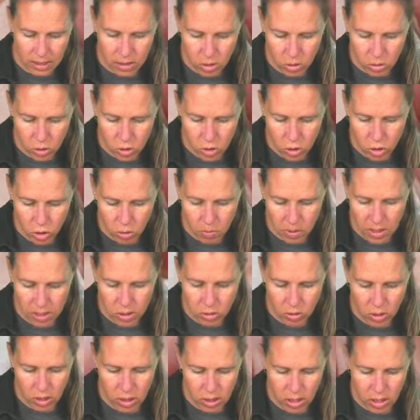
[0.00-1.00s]
those two
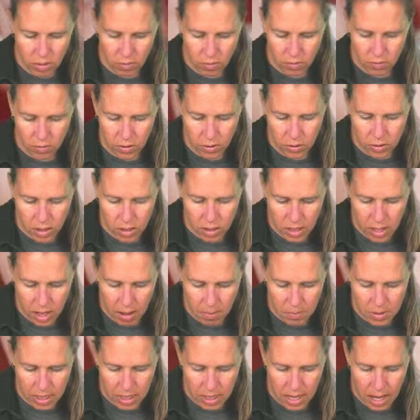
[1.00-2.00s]
beads right there, fills in the
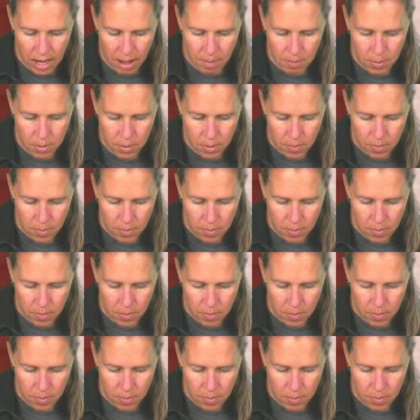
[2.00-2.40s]
empty gap.